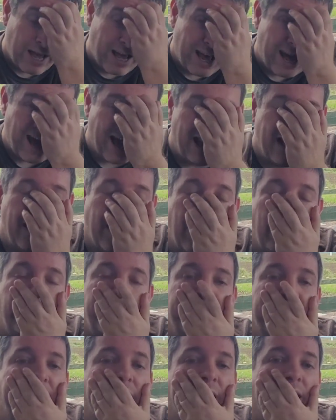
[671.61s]
and I
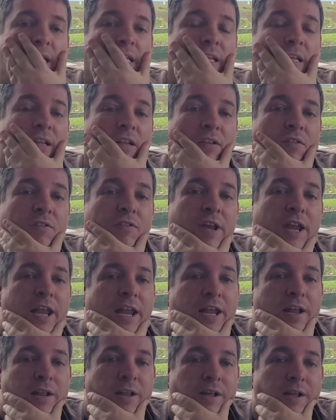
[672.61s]
was like,
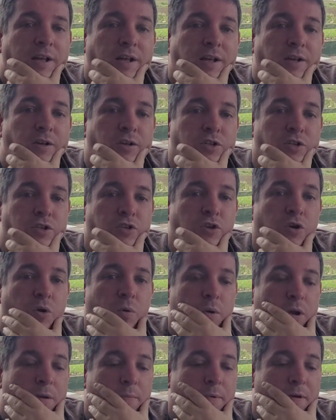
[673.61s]
great, because it's got
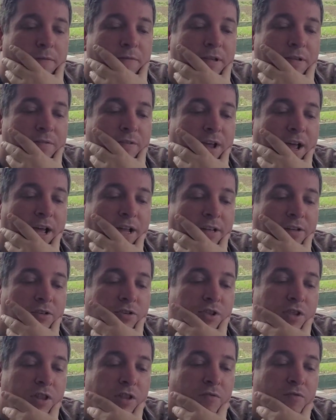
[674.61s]
one of my favourite
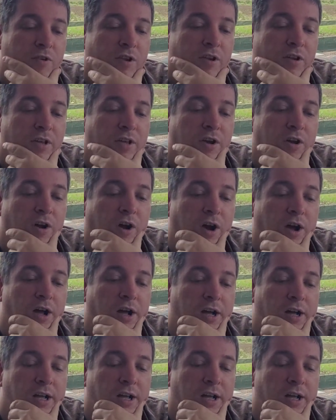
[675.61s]
actors in it, Ray Liotta,